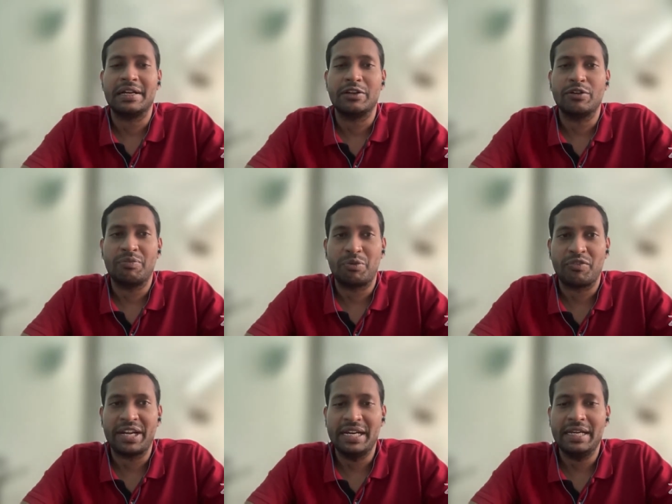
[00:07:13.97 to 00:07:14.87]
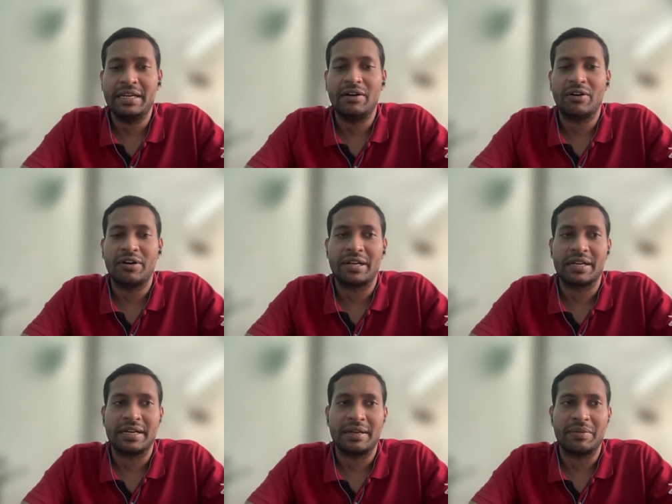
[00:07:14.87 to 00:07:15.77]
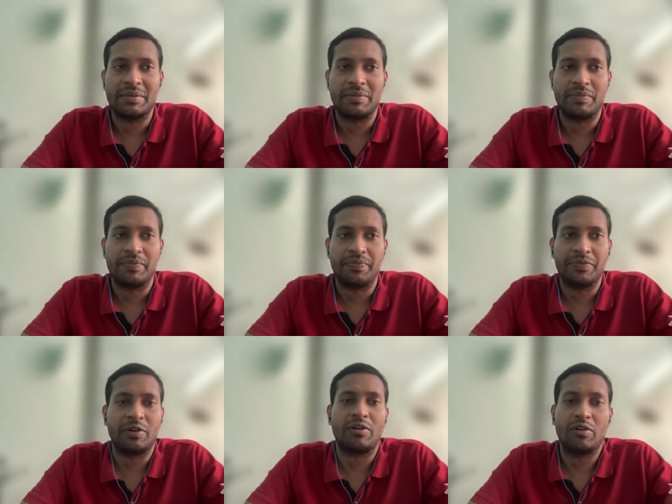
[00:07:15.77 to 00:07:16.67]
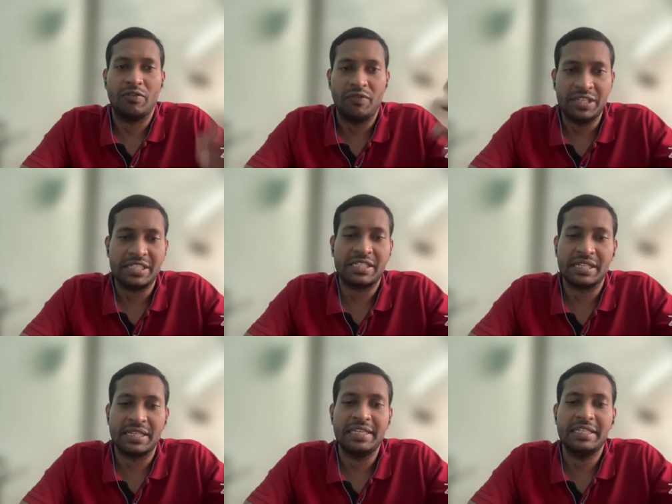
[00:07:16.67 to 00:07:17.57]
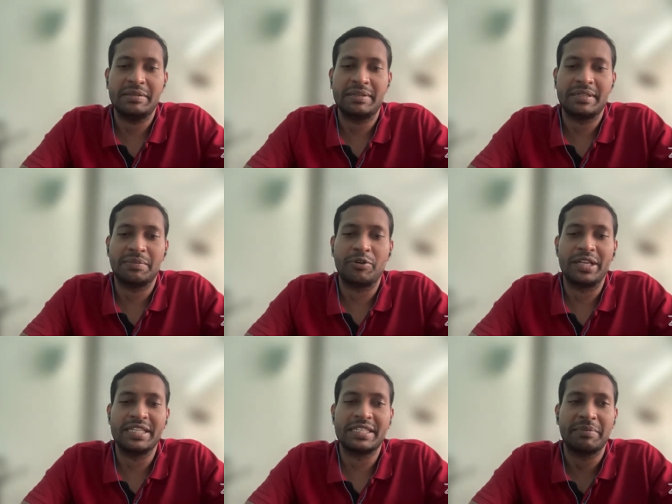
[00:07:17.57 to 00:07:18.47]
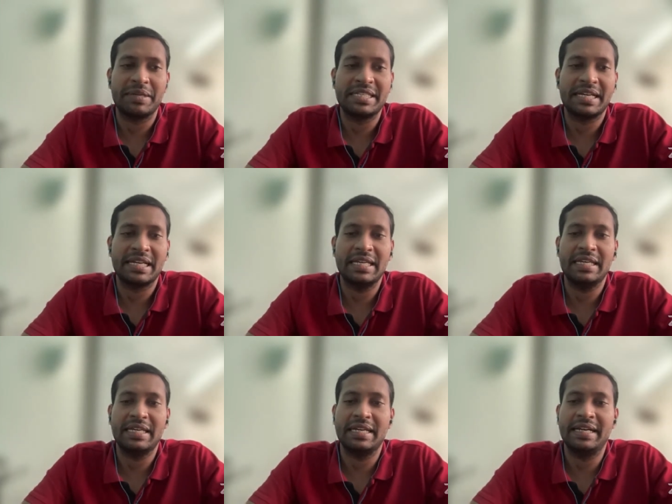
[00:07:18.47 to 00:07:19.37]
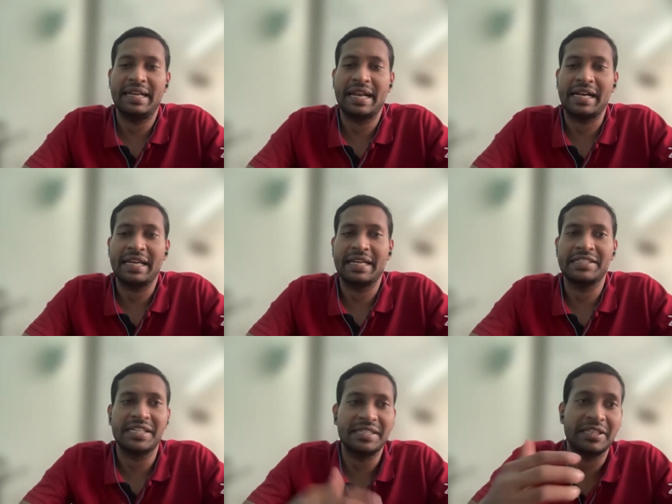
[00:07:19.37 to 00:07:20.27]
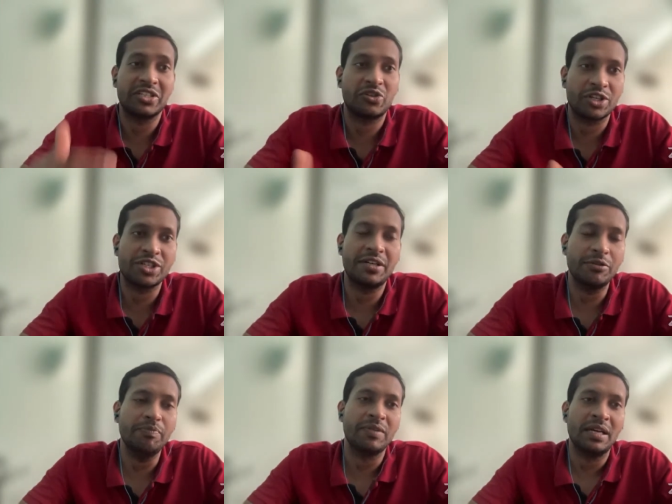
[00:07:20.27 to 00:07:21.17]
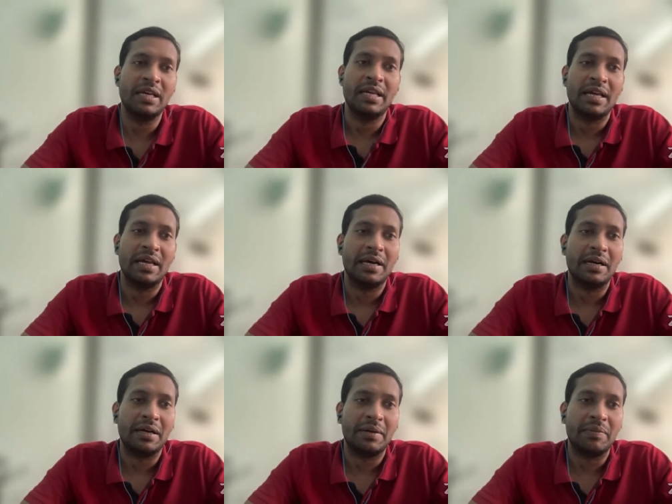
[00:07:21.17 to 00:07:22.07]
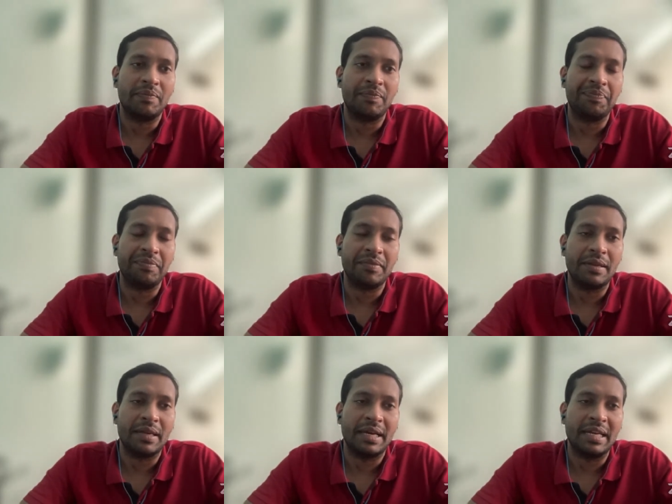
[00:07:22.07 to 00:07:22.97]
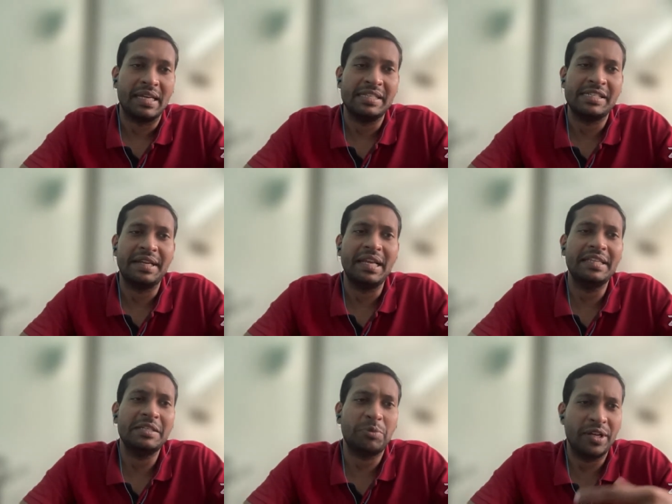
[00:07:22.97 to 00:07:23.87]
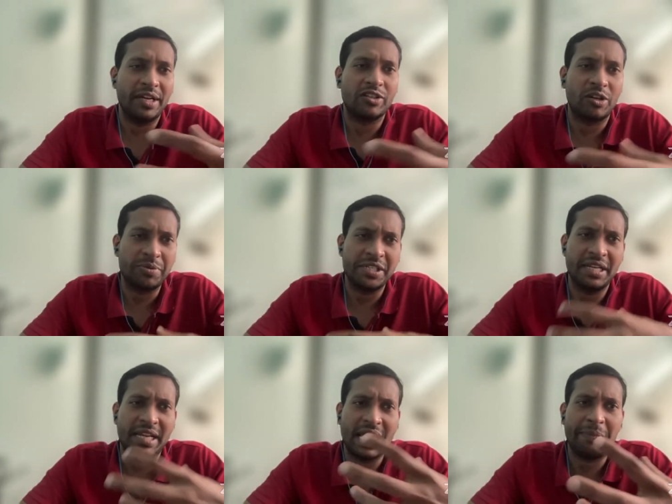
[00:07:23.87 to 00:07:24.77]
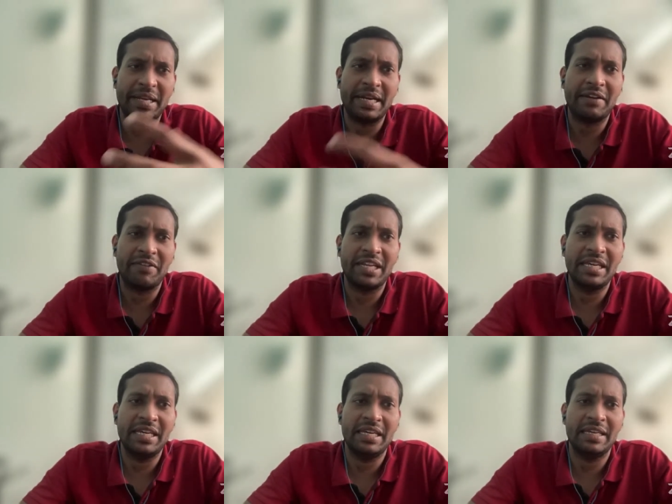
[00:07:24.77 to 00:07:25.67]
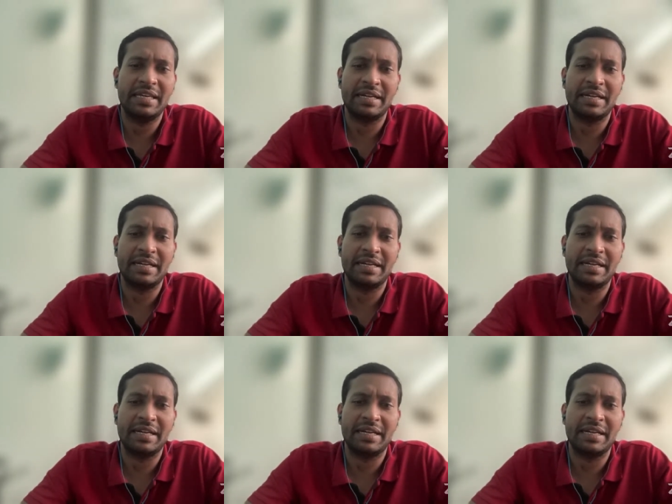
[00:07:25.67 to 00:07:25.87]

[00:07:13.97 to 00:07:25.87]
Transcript: you have provided, or on which these proteins are basically interacting and changing the structure to. And generally these protein adsorption happen at a very